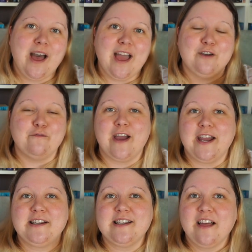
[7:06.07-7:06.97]

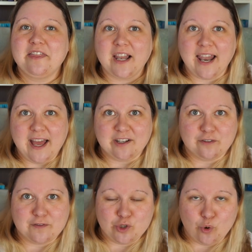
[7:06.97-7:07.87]
invade the land
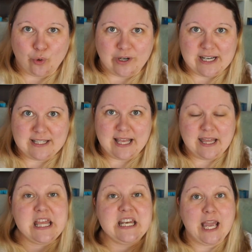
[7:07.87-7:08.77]
of stories
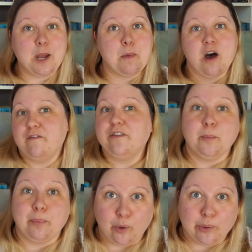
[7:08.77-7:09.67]
in the name of
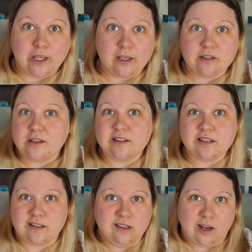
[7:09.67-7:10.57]
Napoleon.
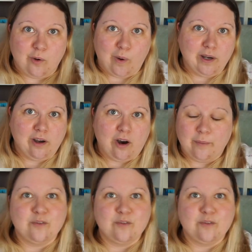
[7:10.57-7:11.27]
Because, you know, why not?